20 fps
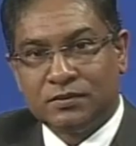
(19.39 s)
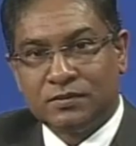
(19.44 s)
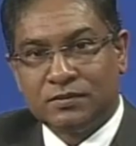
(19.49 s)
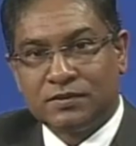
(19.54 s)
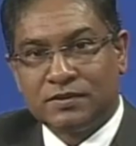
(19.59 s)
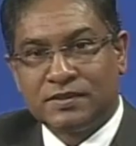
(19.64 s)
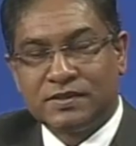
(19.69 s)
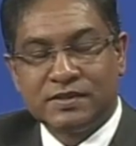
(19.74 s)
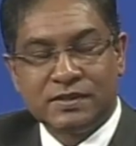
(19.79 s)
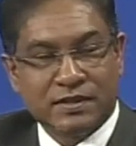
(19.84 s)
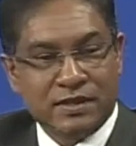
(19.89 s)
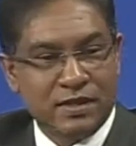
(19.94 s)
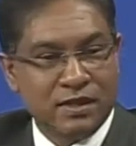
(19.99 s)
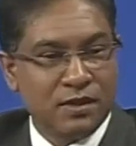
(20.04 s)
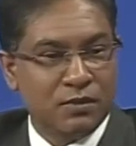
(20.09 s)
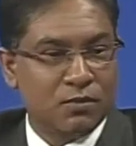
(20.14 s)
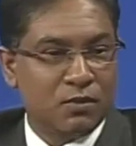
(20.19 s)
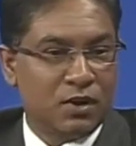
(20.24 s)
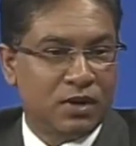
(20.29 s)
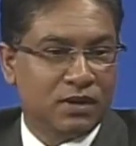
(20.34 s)

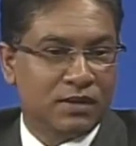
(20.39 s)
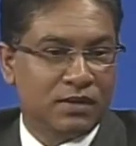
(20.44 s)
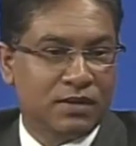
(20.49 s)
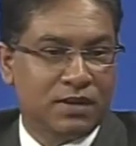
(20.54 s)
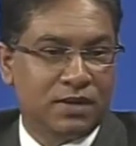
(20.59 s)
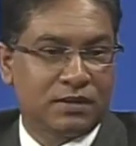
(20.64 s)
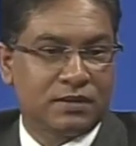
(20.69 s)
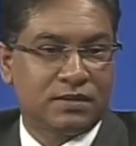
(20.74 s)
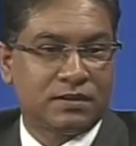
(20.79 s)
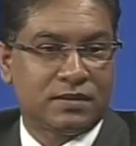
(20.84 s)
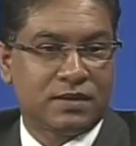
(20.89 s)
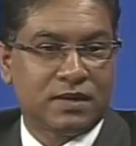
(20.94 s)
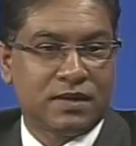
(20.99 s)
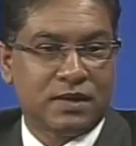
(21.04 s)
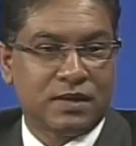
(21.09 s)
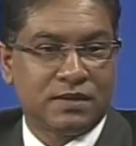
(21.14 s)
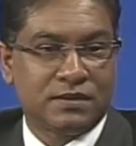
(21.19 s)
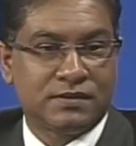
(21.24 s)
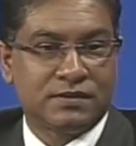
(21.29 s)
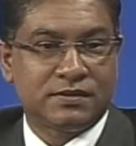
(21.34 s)
certainly one that
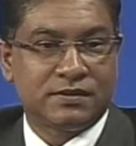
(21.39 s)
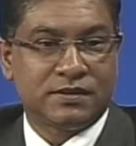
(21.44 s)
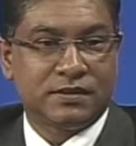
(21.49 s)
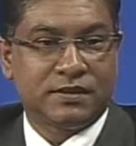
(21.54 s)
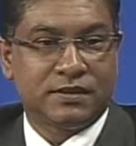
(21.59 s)
has